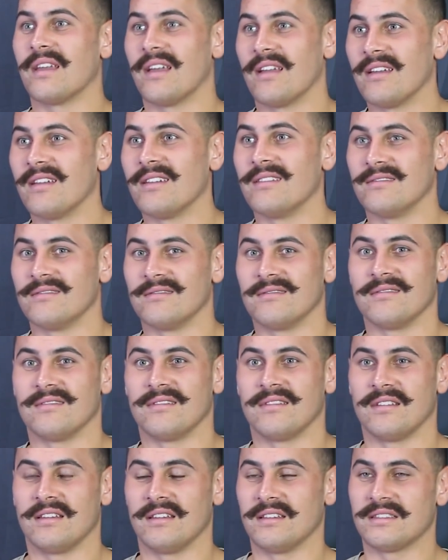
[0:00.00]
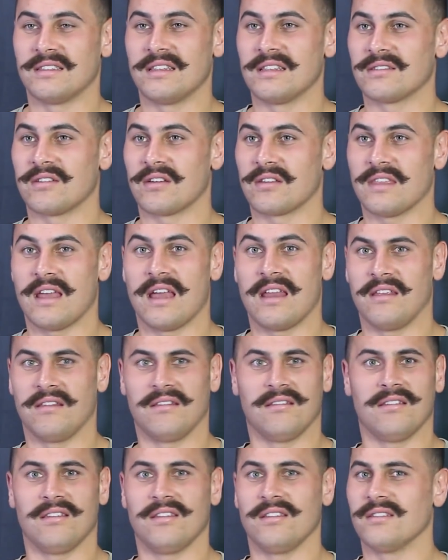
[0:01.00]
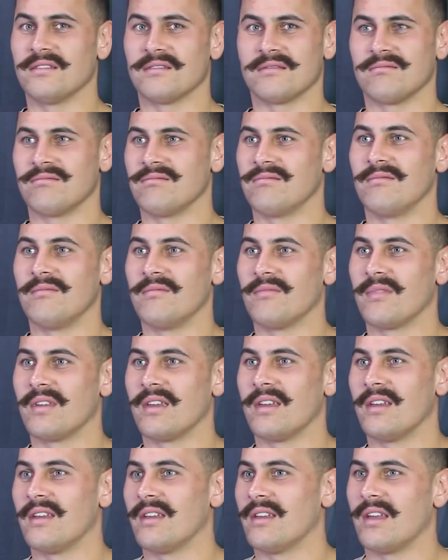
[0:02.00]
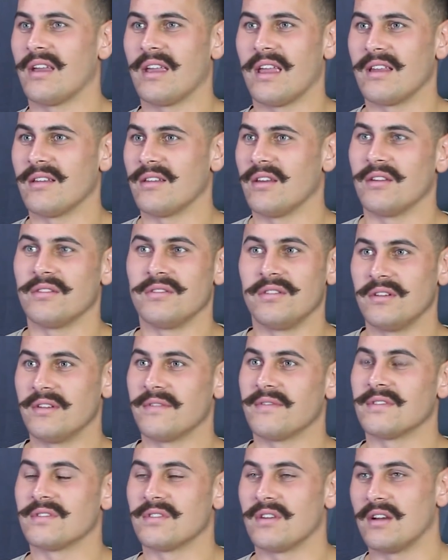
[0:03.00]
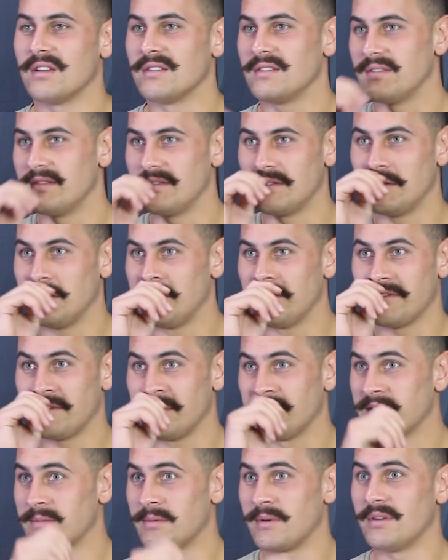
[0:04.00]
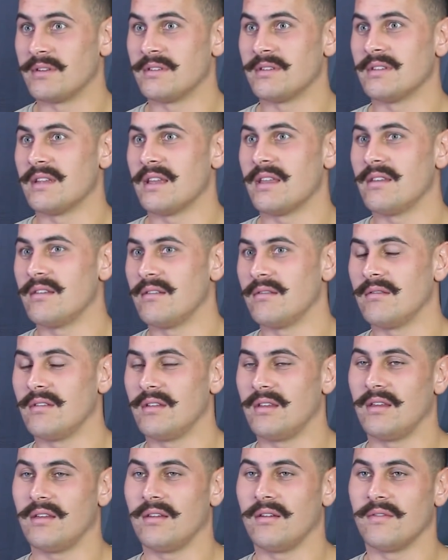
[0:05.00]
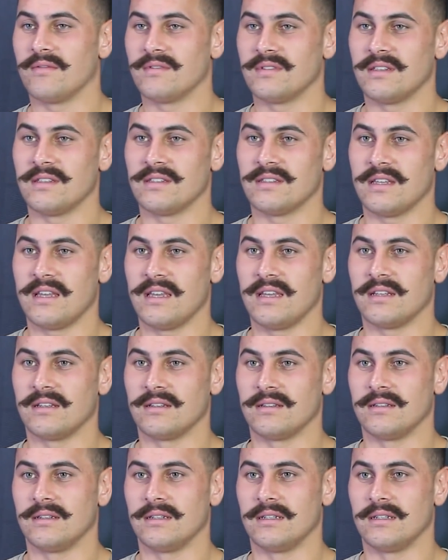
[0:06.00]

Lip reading: and it's things like that, and you just again two different sides and two different experiences that you obviously see, and